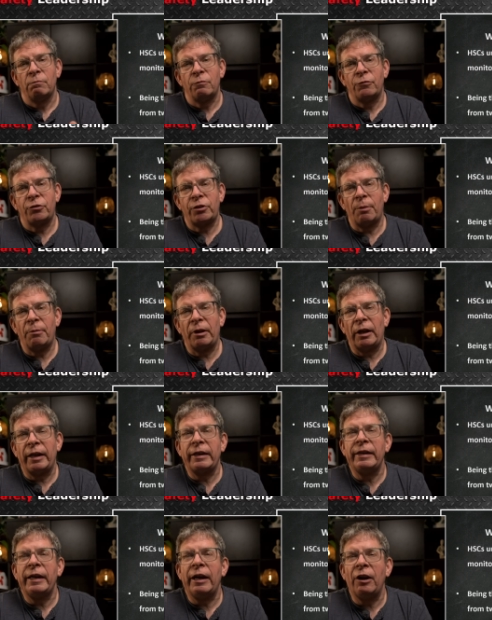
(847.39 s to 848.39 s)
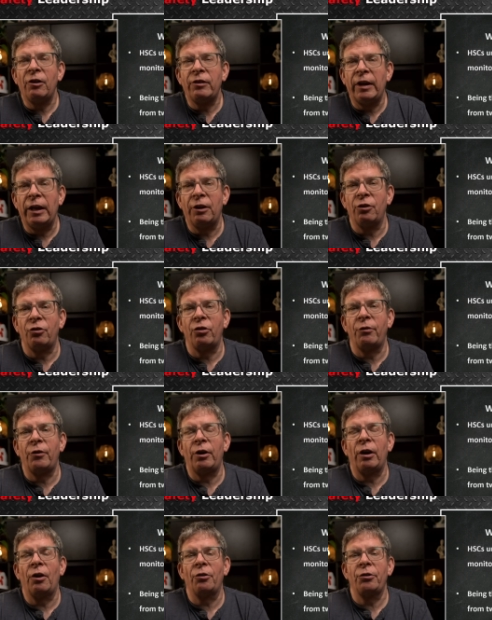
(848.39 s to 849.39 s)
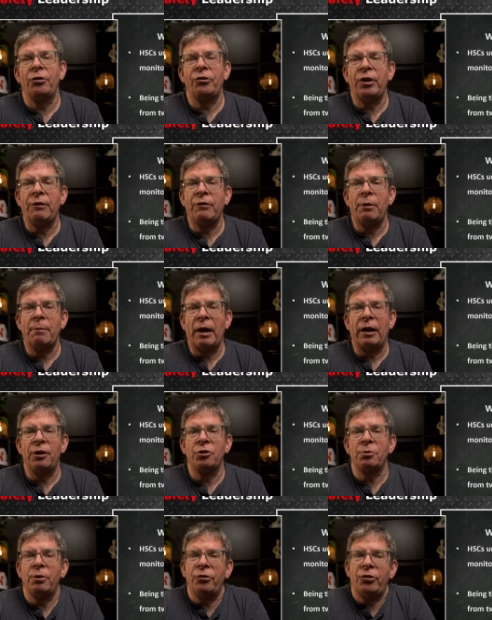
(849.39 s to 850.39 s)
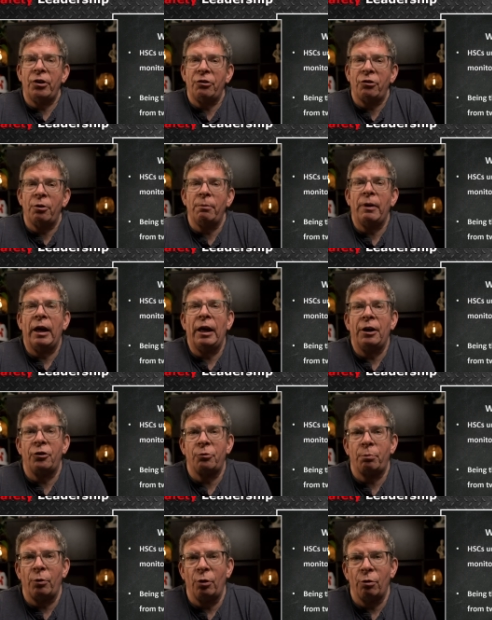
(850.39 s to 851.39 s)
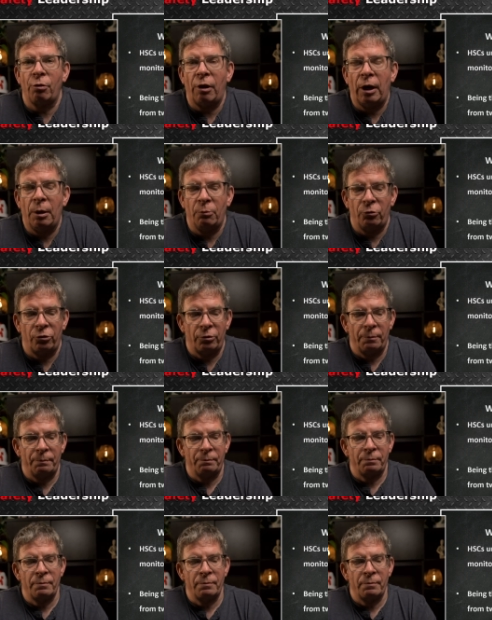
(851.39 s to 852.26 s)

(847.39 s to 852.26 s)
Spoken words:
somewhat like caretakers of your health and safety management system and its programs.